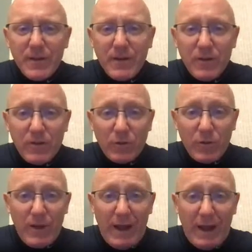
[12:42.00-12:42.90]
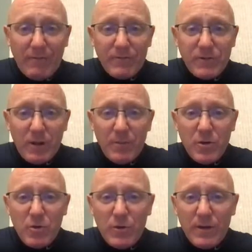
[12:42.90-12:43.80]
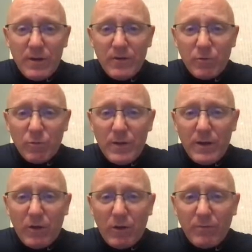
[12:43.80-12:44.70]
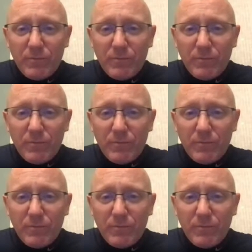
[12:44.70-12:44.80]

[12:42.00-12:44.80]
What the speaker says: so you have W is real